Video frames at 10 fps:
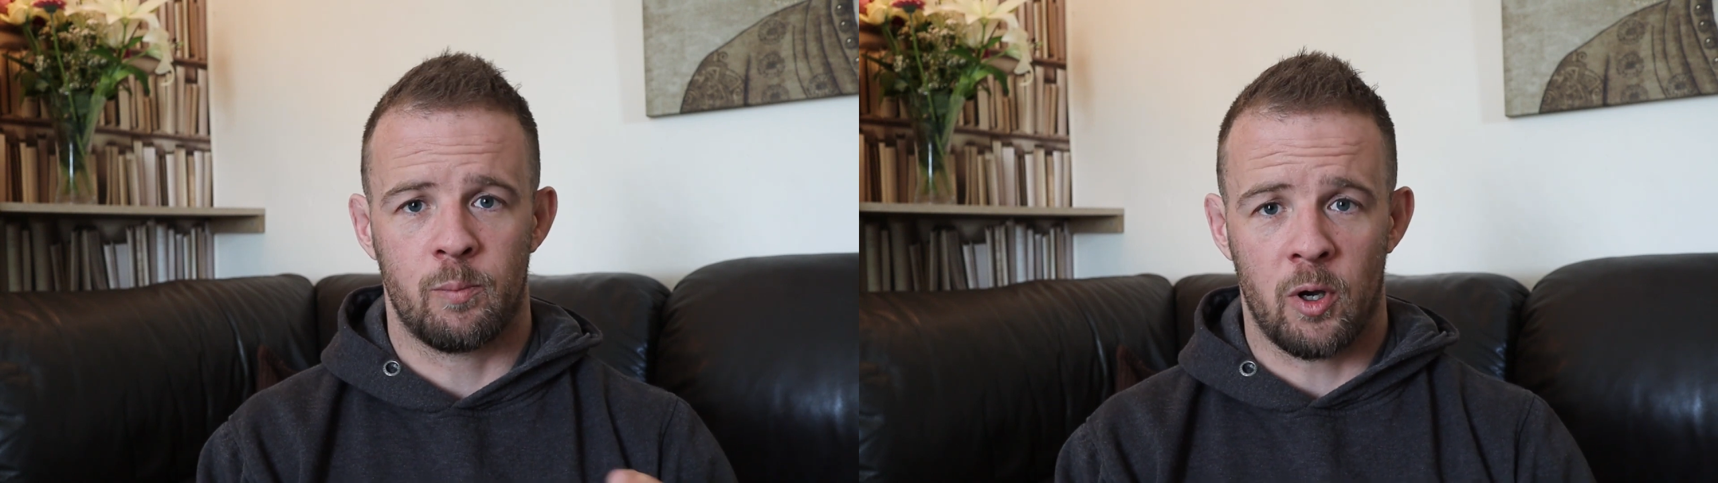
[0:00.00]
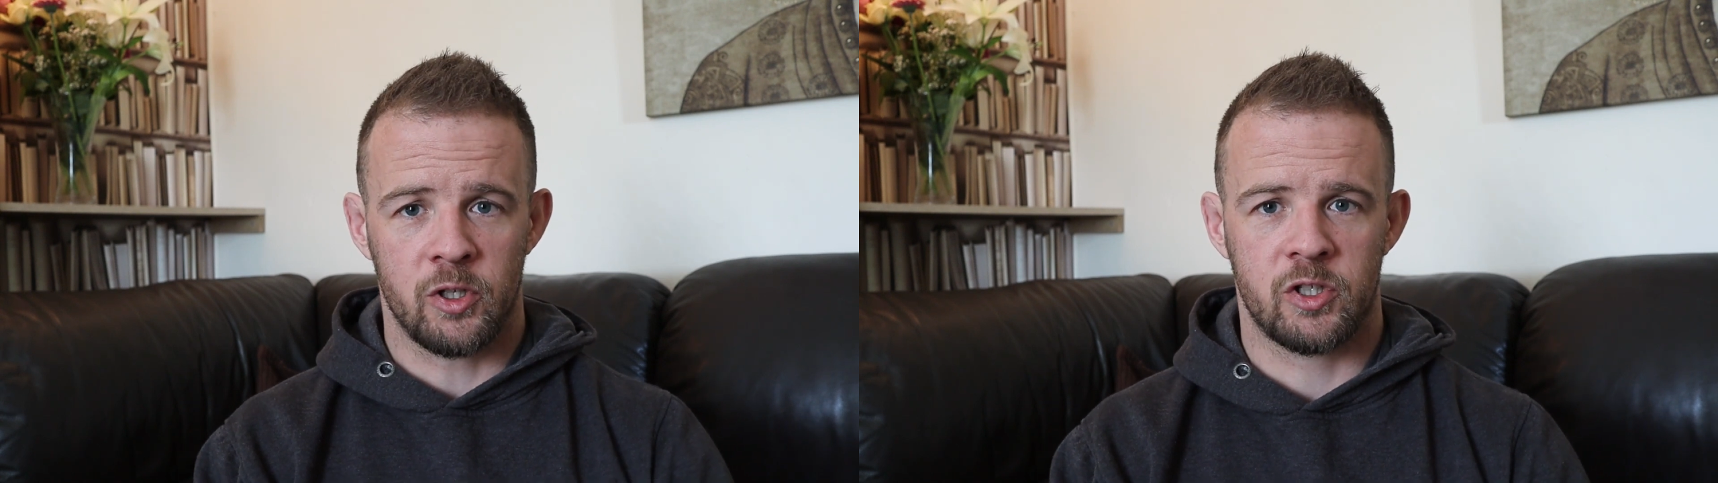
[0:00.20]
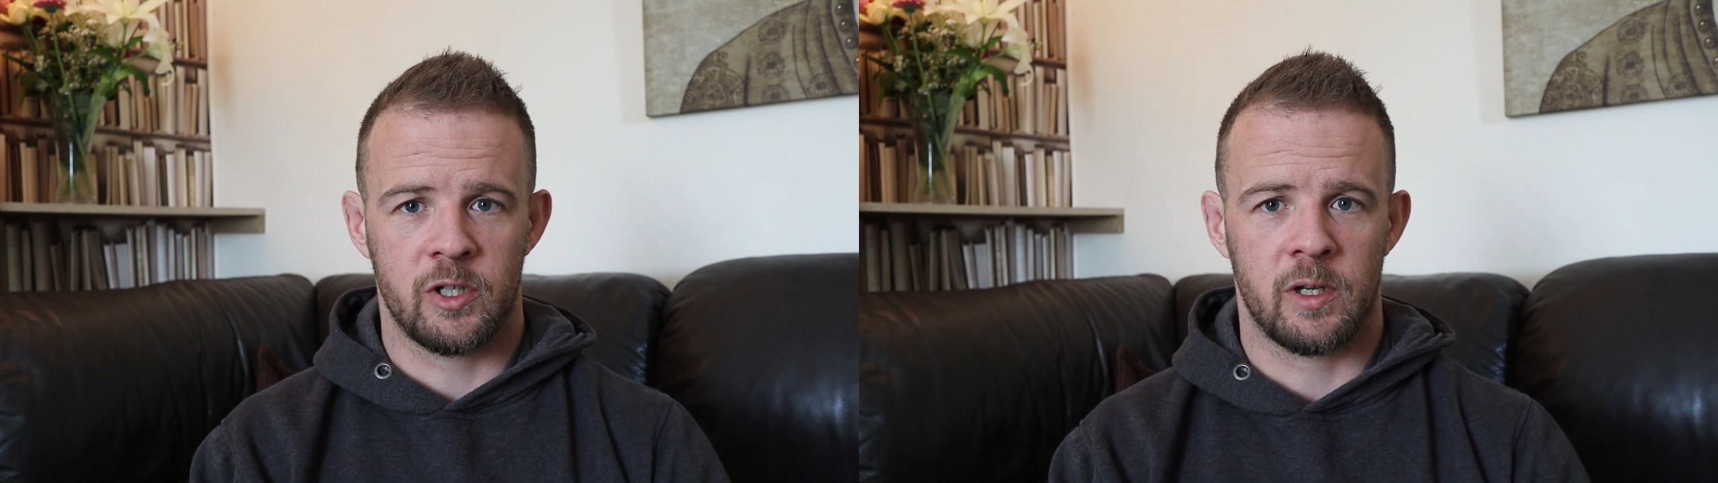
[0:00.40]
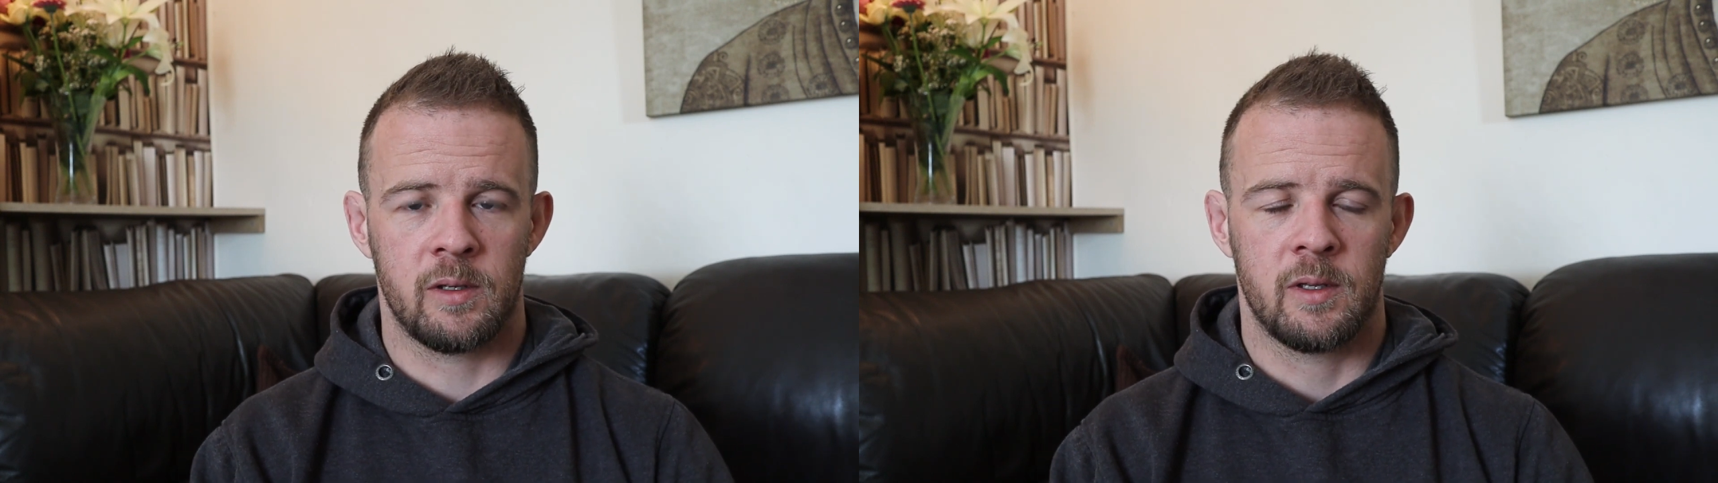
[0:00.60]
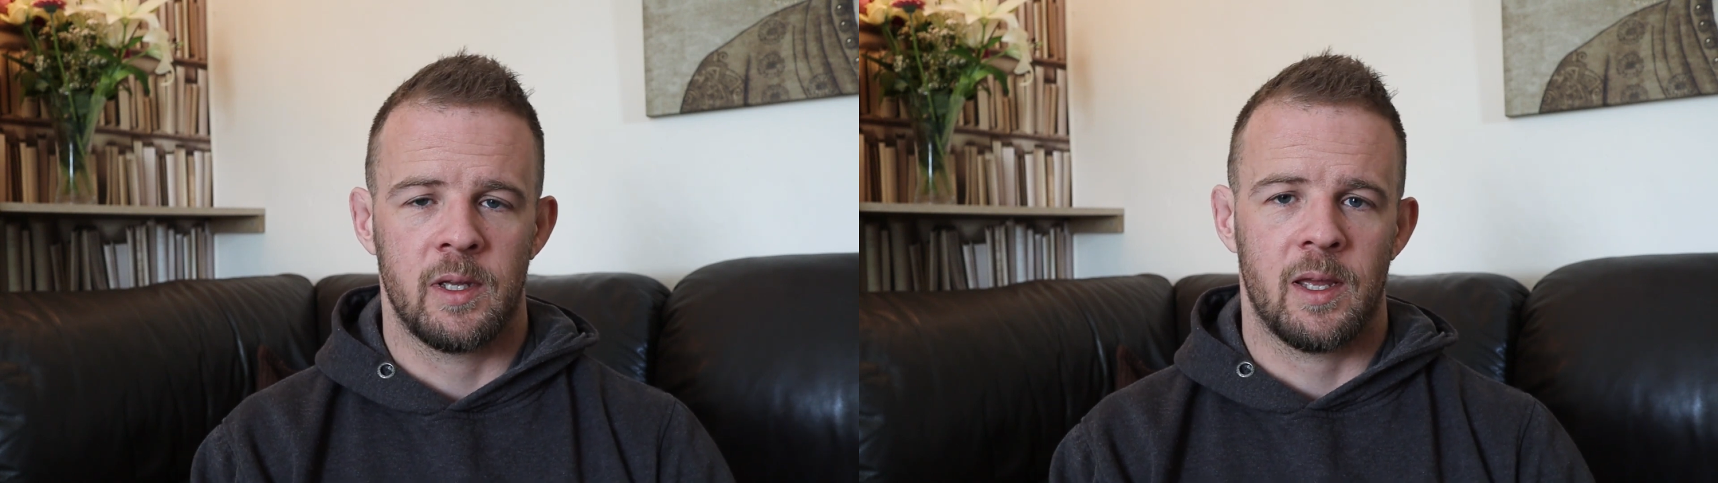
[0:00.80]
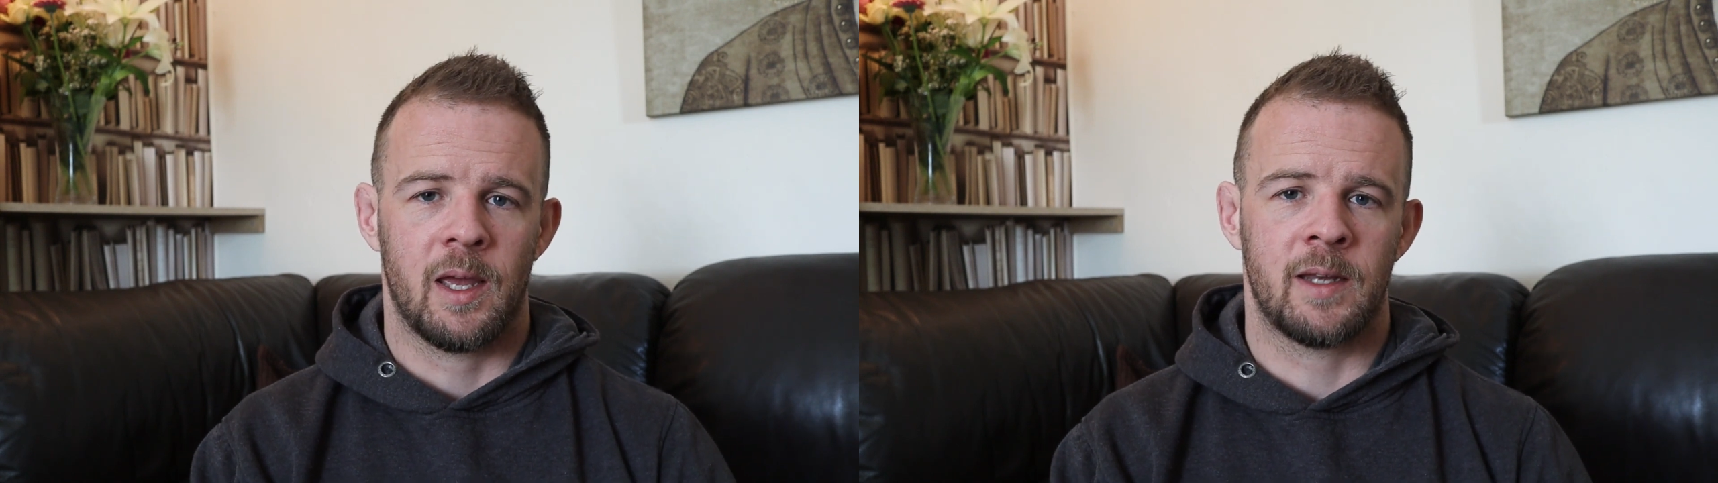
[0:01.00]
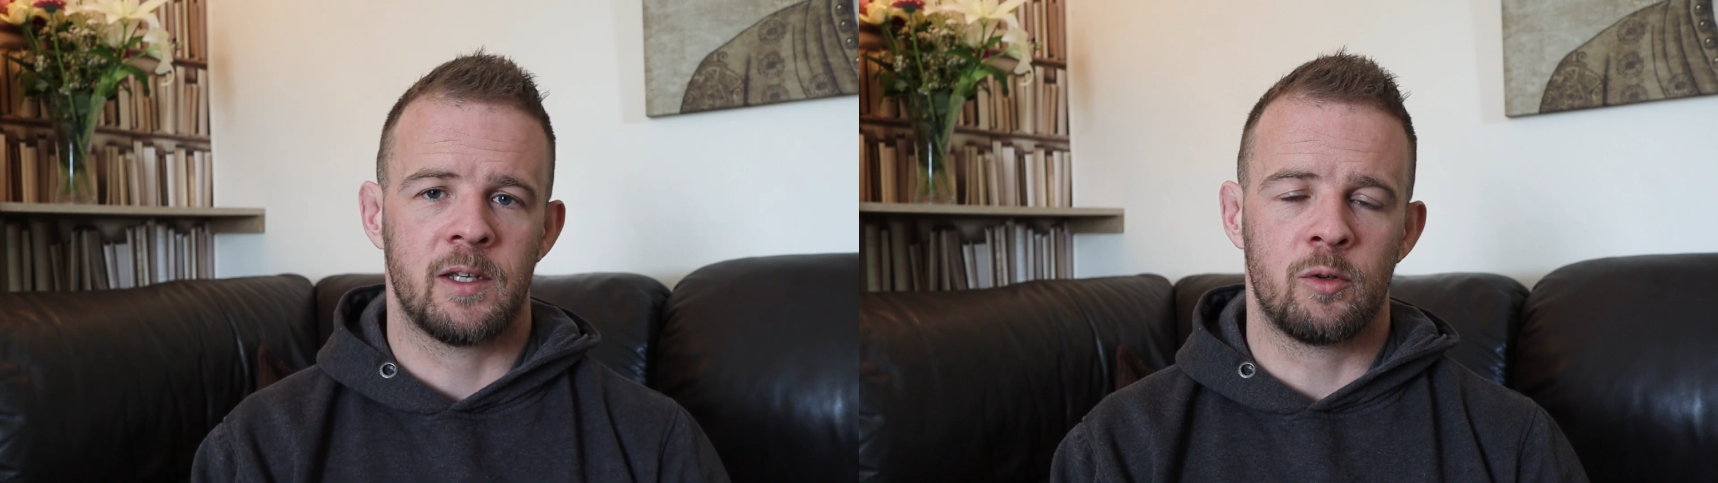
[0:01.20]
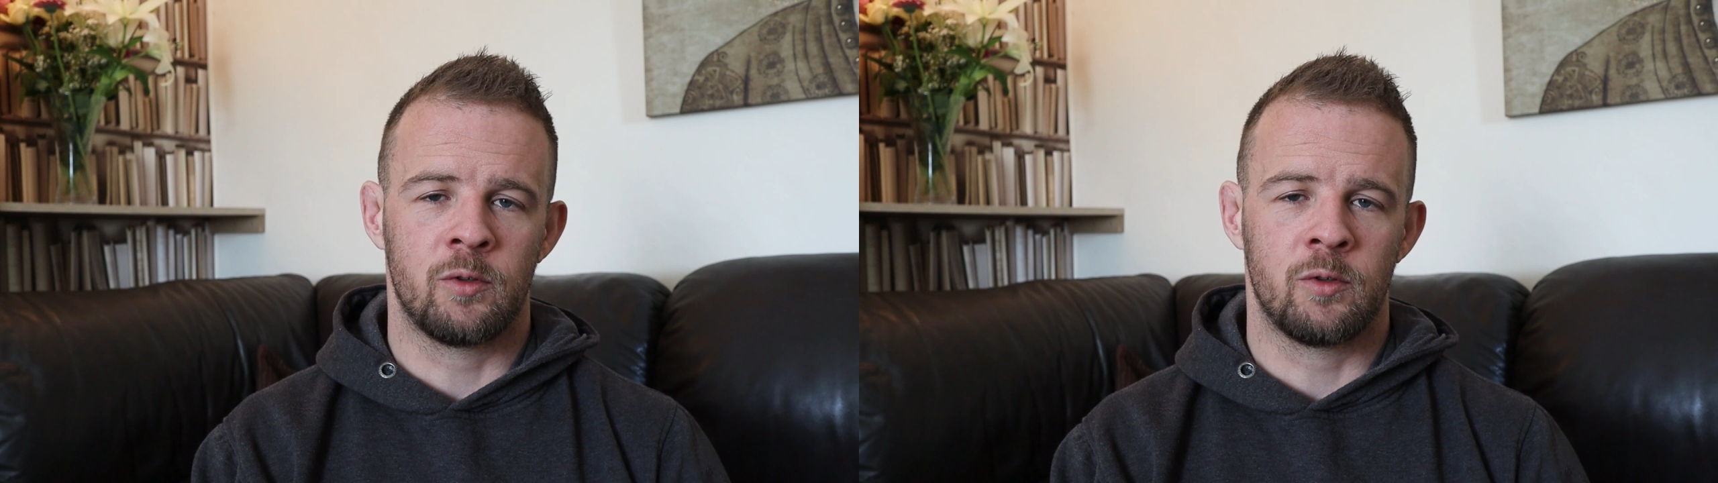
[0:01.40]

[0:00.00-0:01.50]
posture, and it